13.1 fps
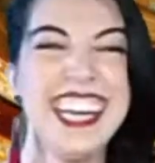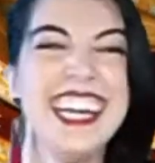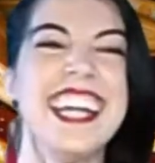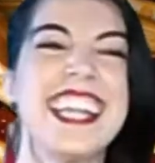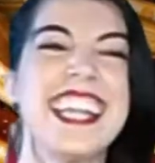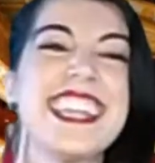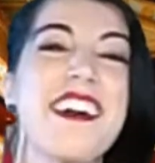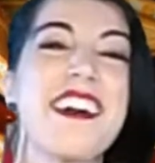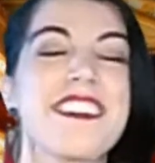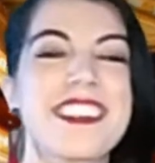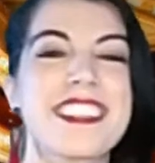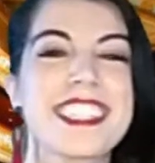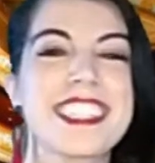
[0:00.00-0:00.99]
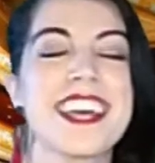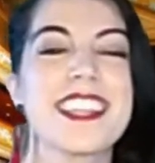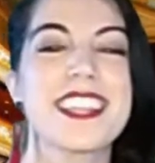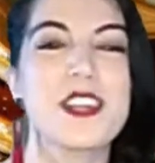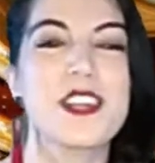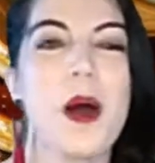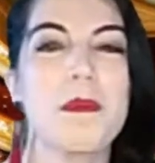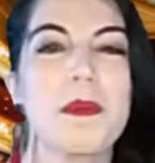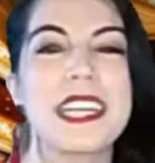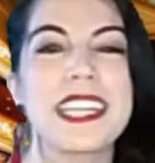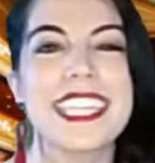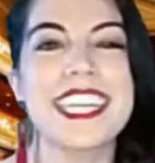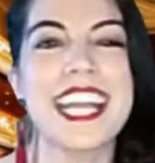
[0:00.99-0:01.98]
There was the top
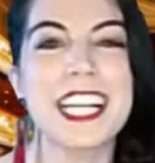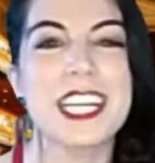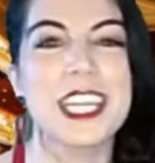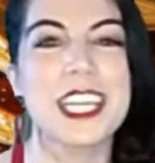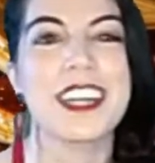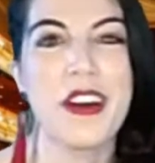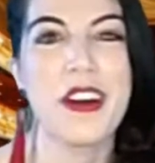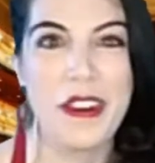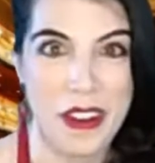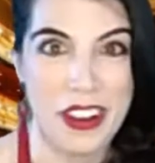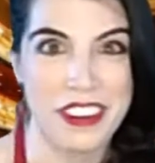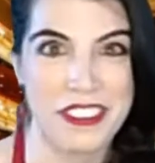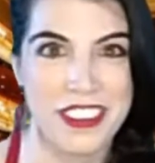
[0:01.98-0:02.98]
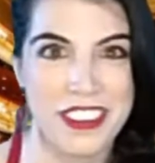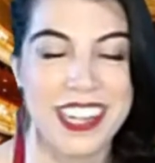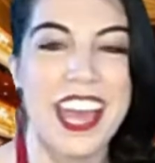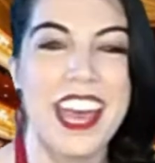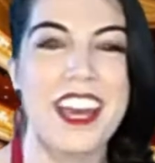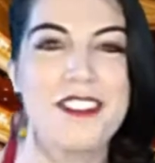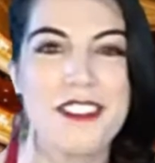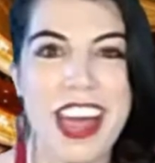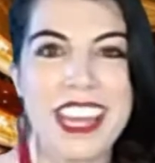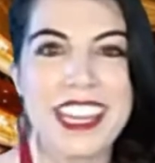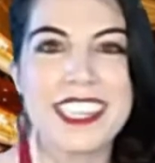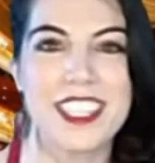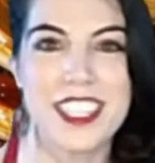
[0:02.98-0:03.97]
international choreographer Ryan
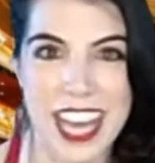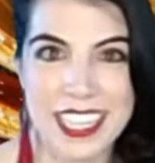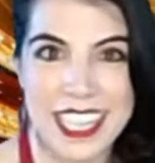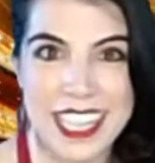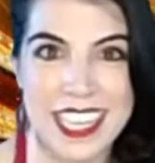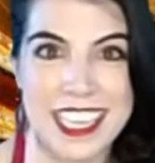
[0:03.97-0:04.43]
Jenkins